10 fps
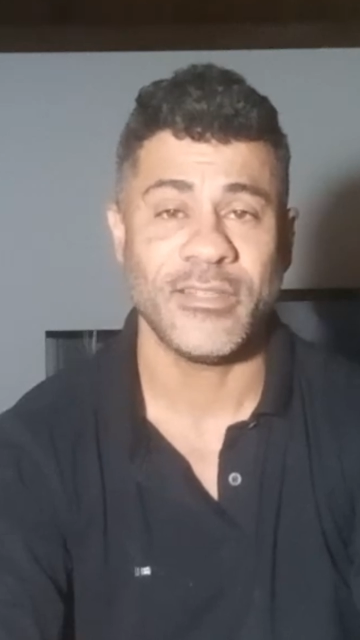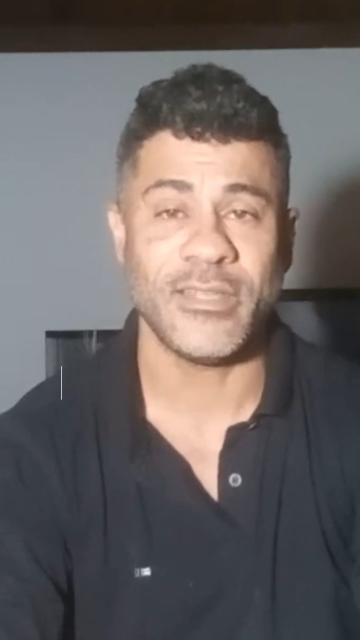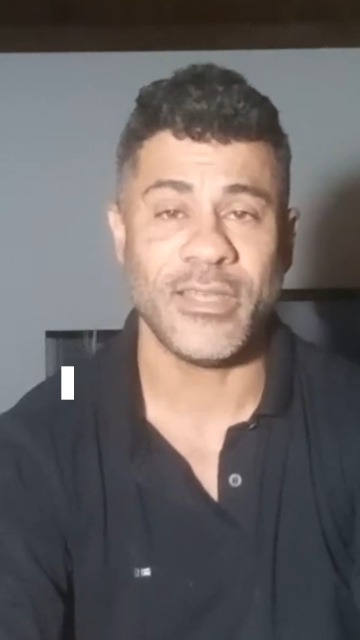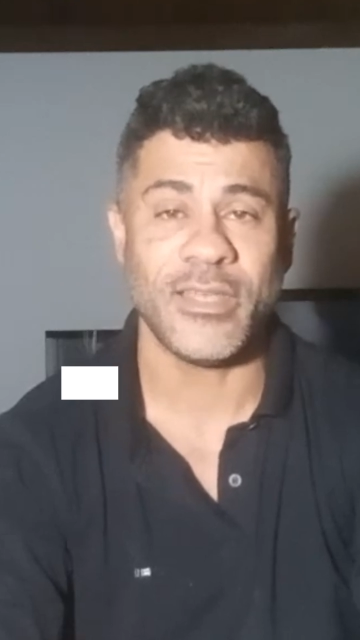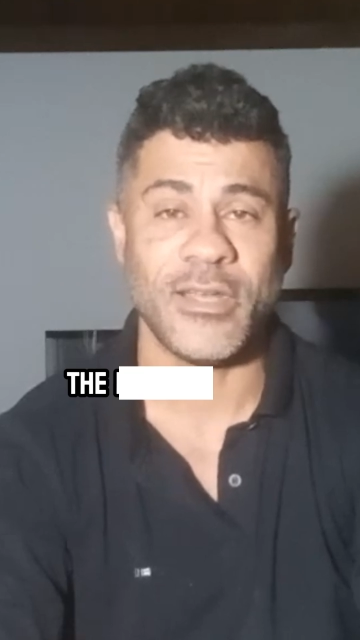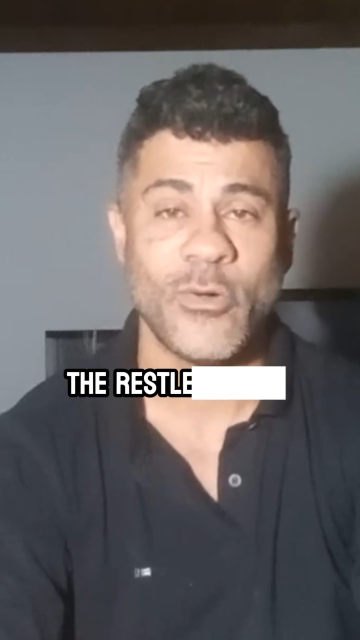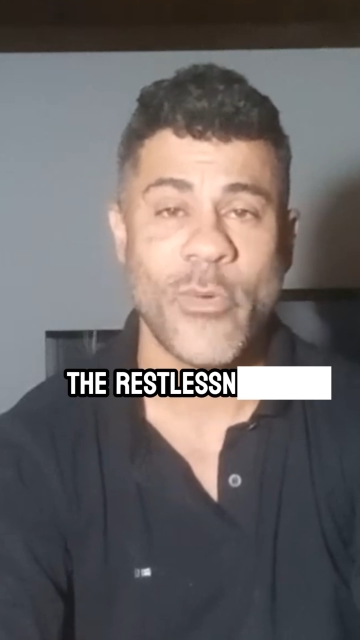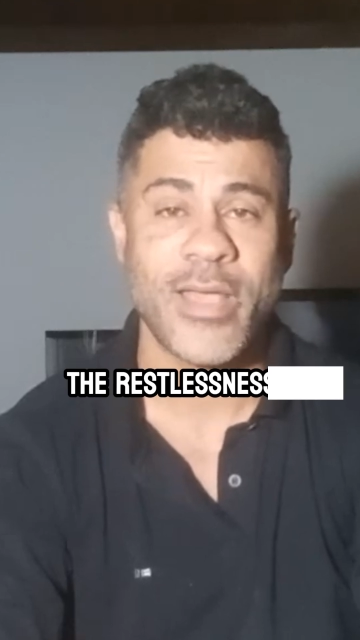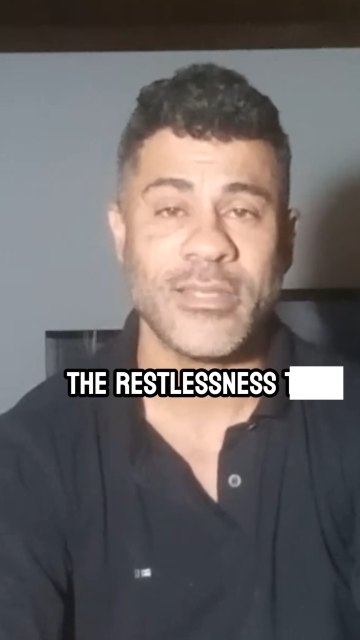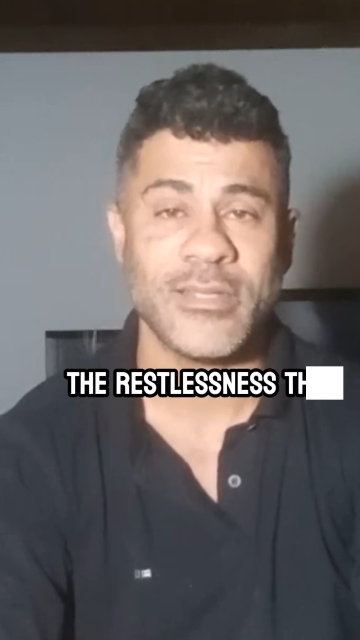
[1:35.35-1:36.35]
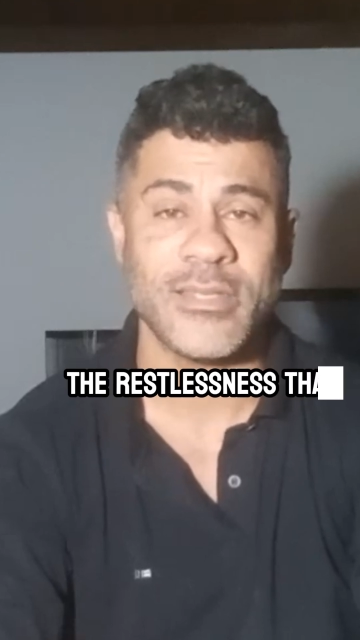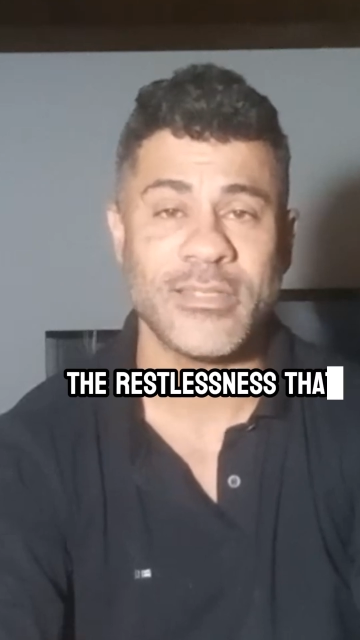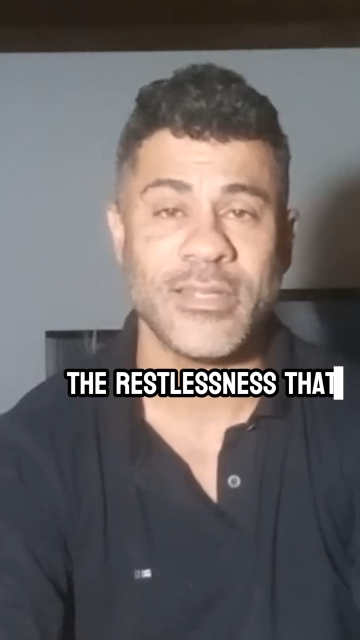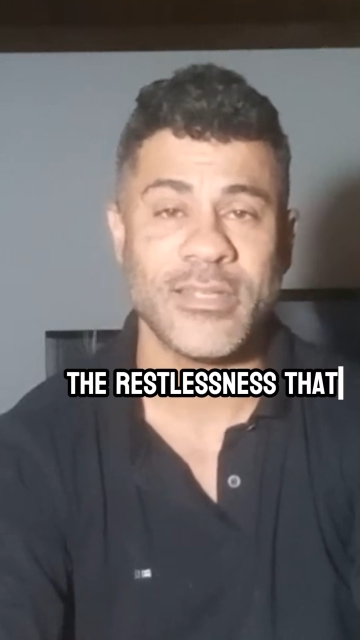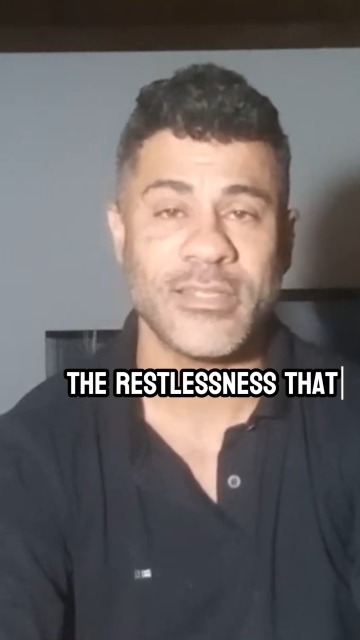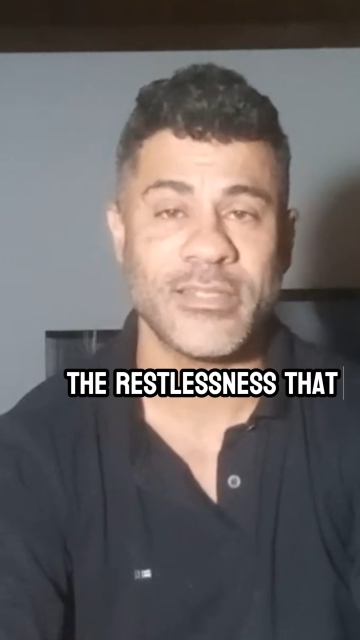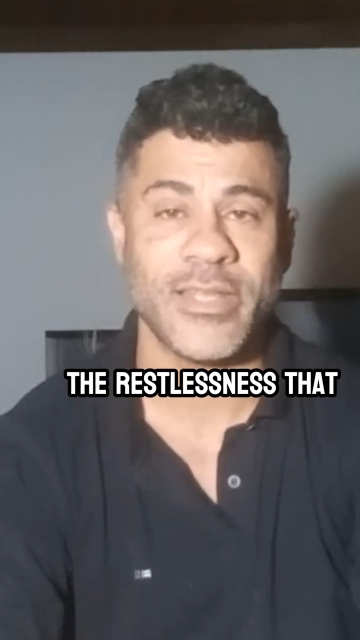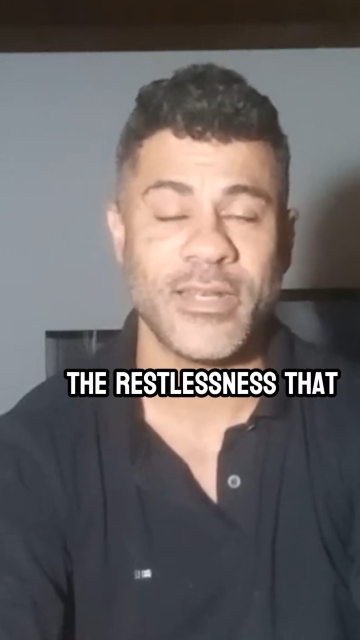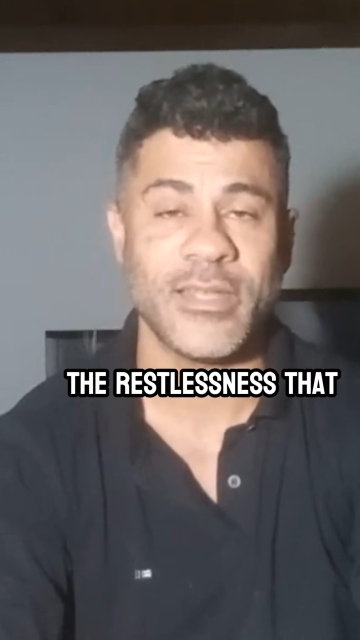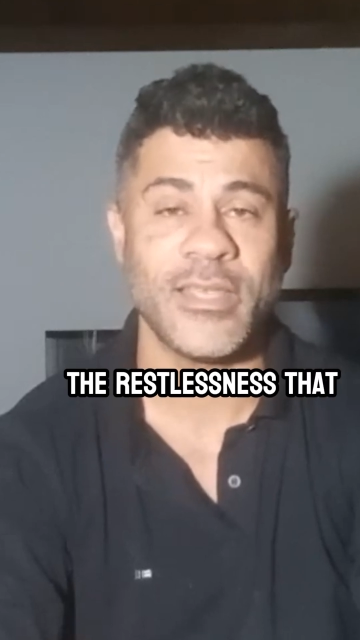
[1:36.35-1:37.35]
The restlessness
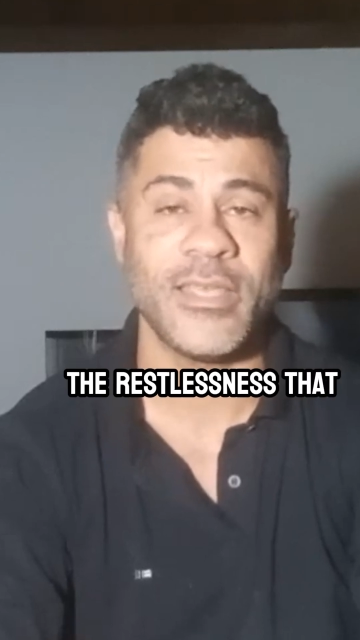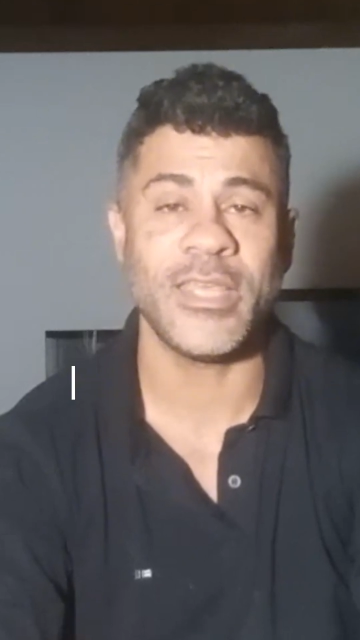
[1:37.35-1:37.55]
that